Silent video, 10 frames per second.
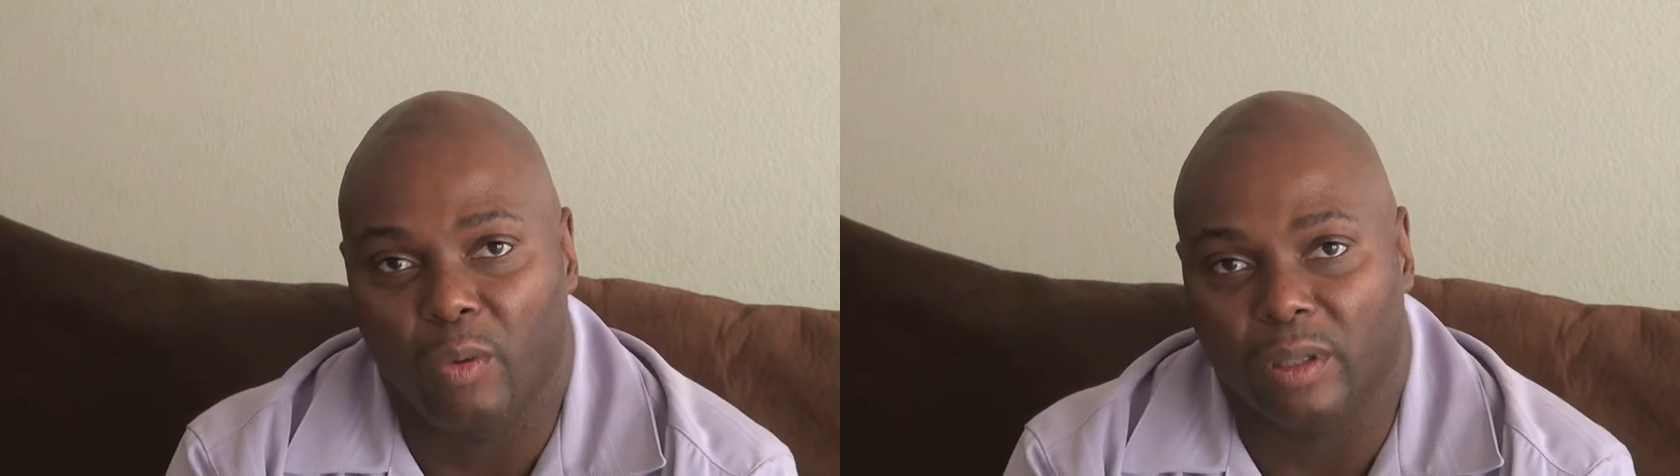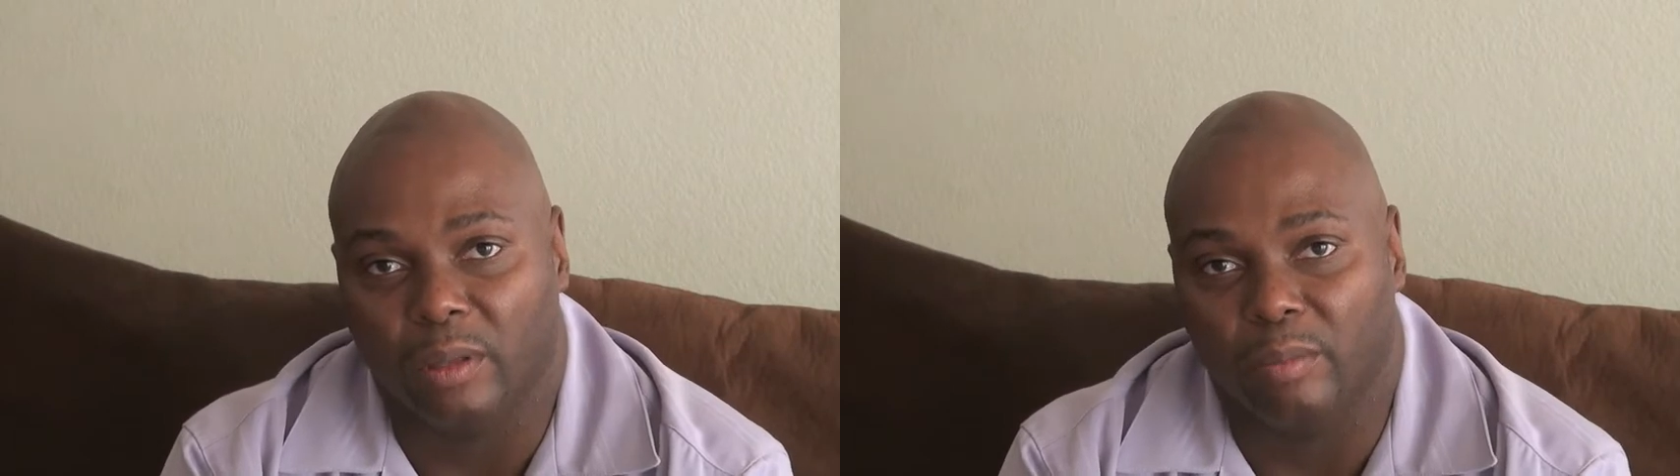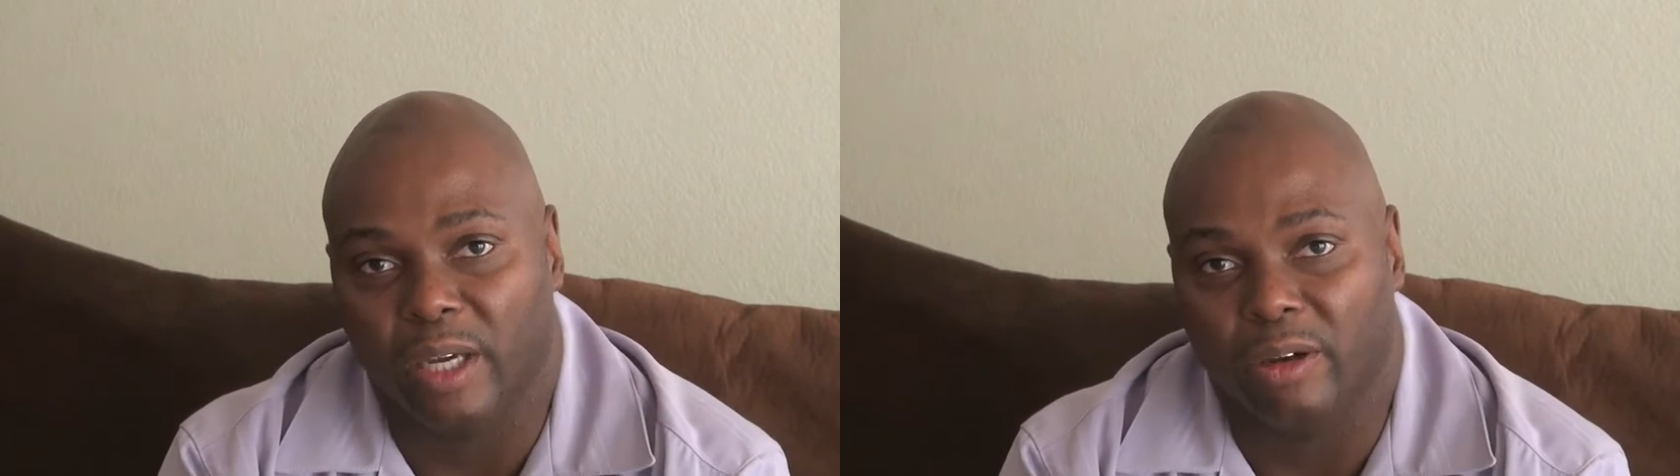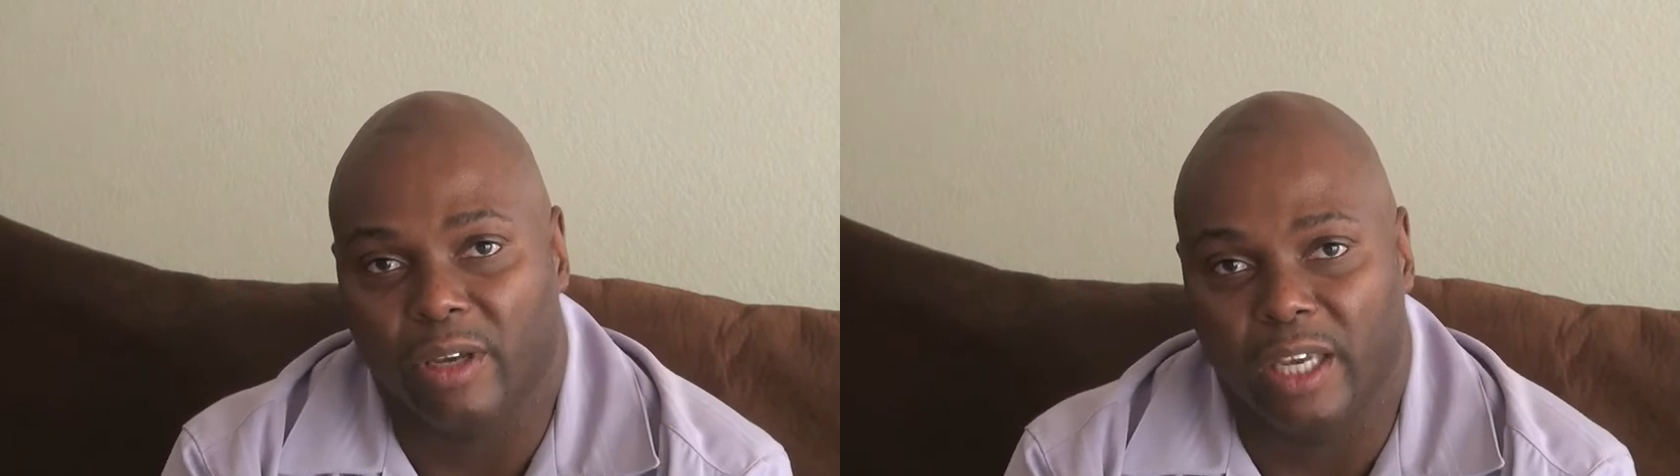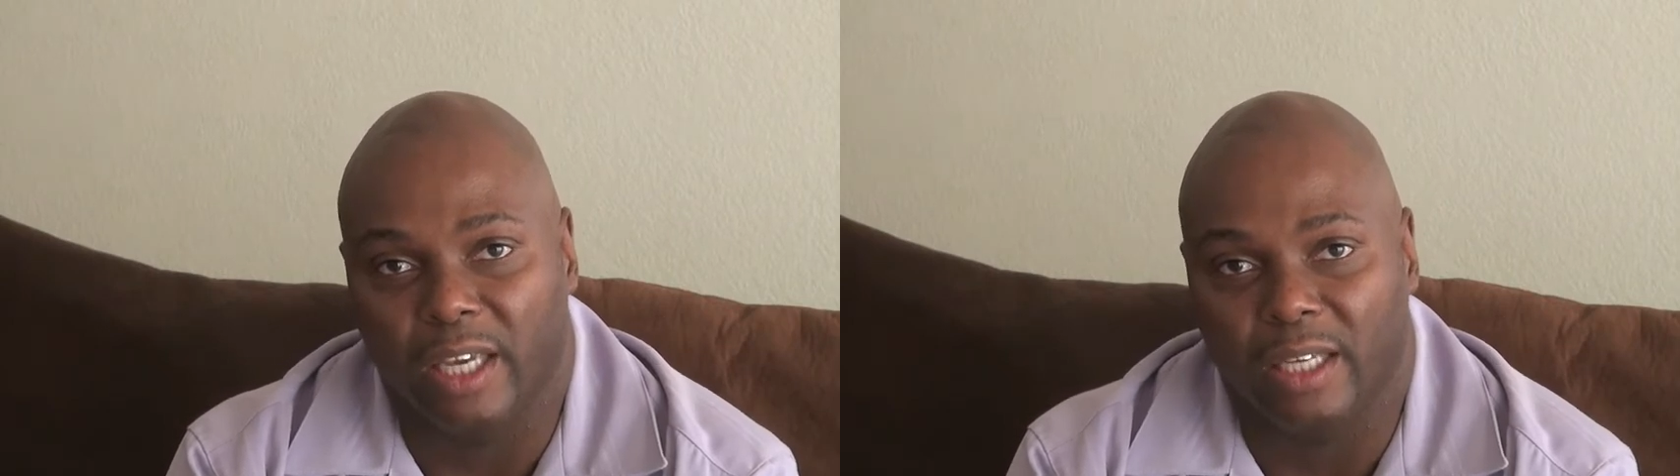with the bigger
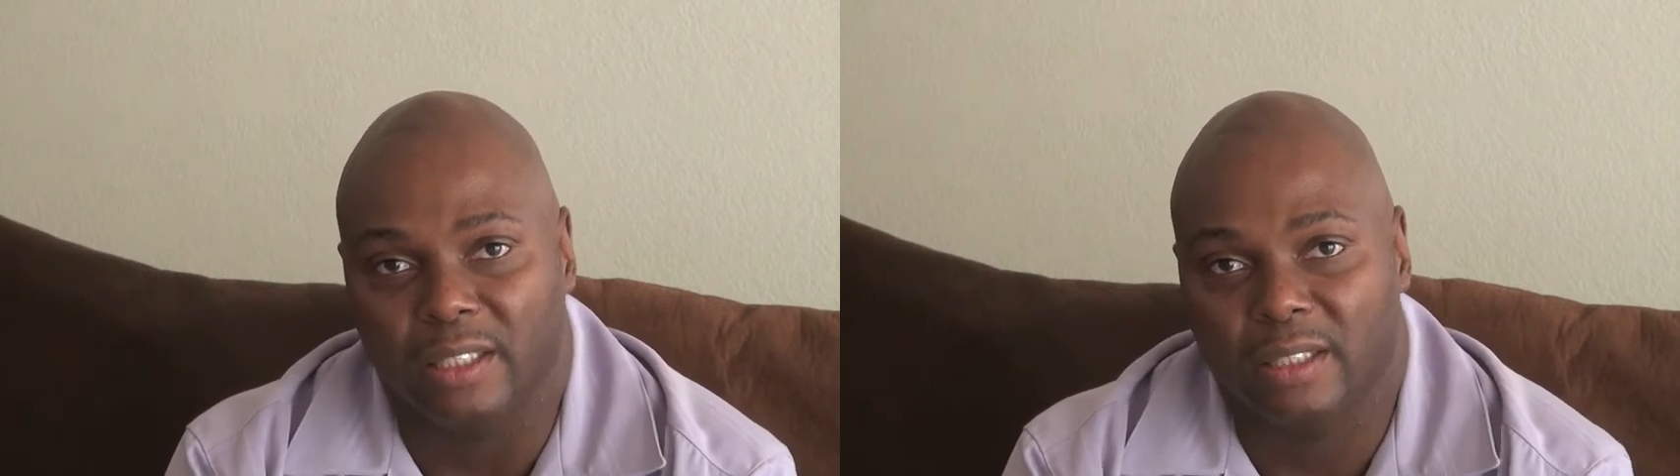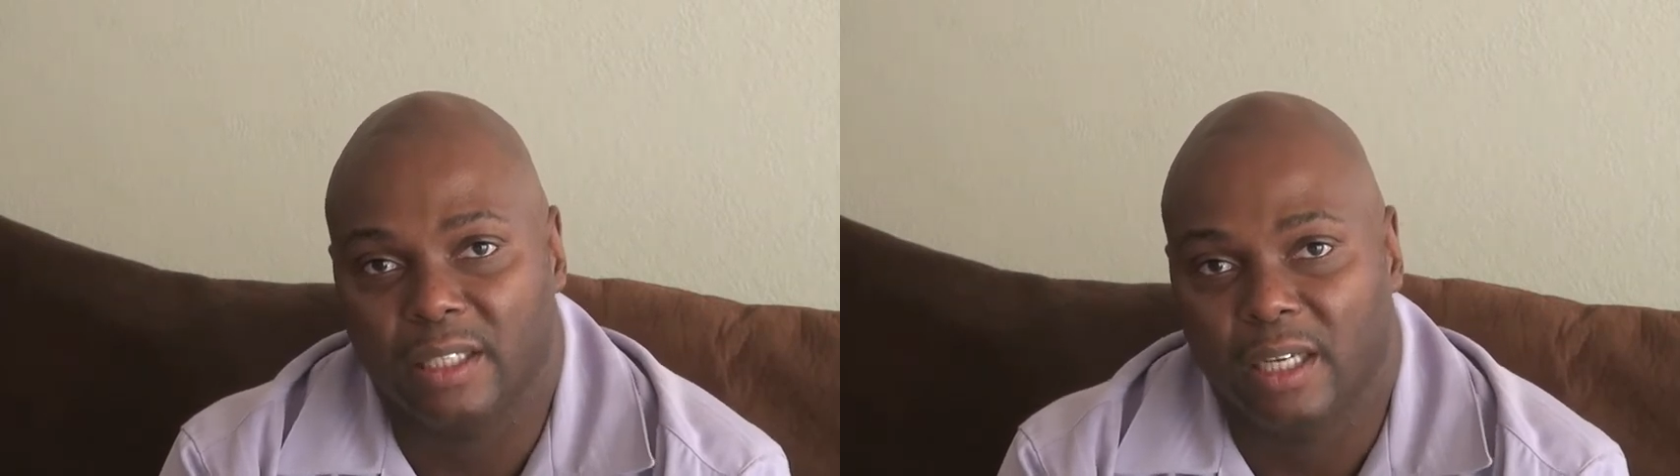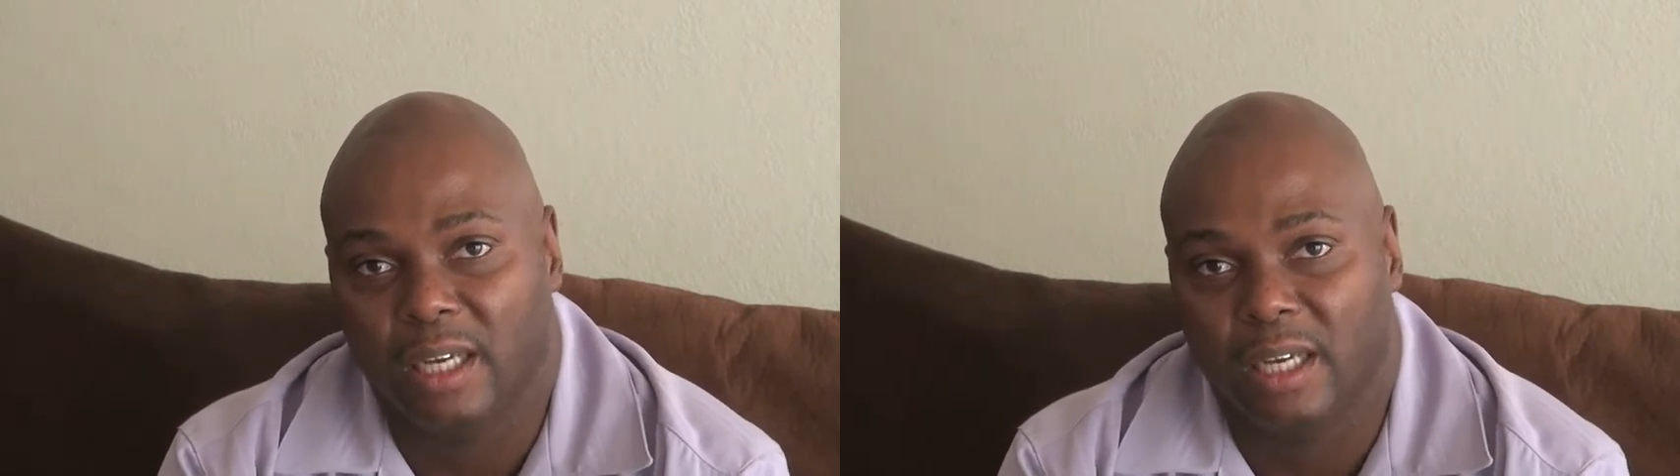kids,